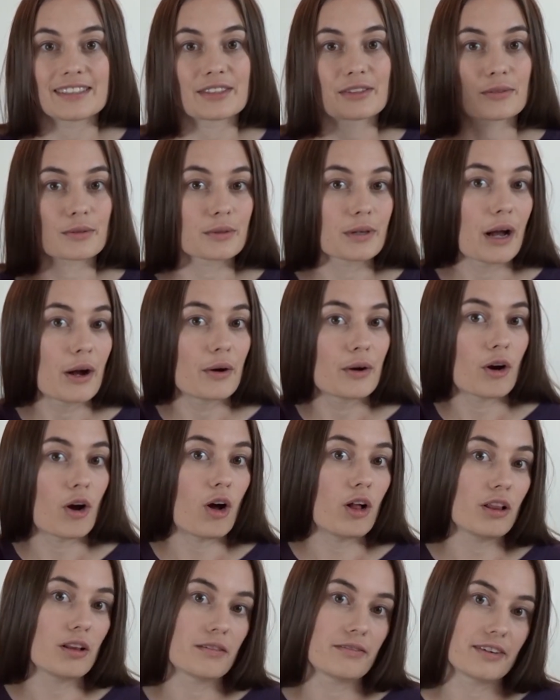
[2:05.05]
throughout
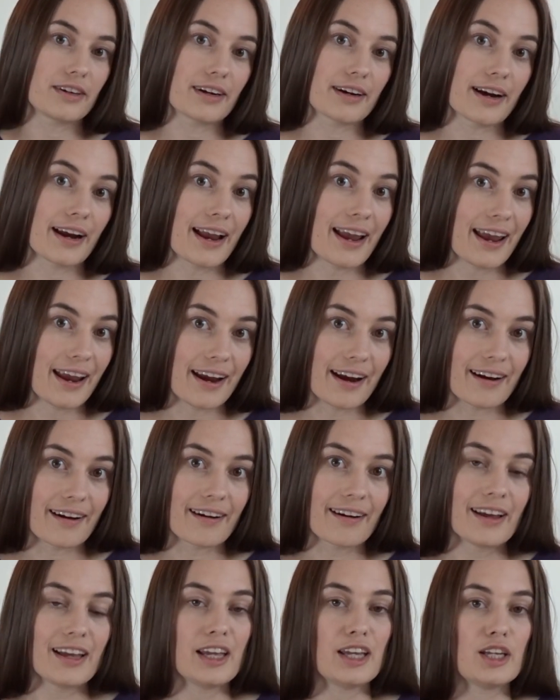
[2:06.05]
all of your hair.